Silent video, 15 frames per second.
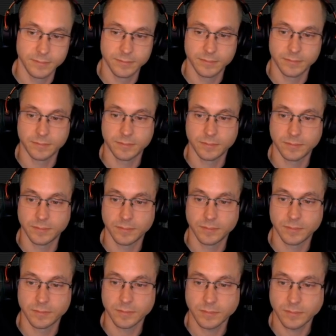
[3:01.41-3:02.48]

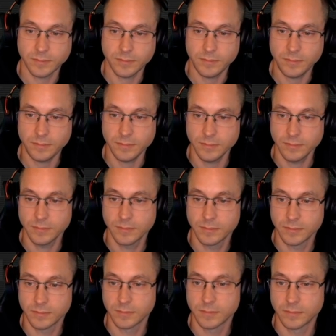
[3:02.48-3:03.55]

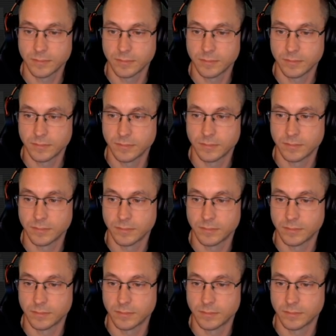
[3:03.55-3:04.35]
(not speaking)